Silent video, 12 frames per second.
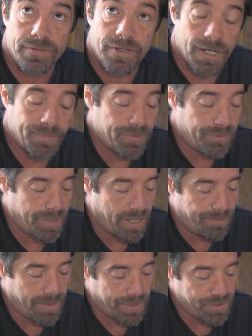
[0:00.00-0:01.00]
the Neptune
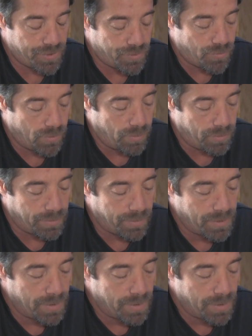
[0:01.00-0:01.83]
Apex controller.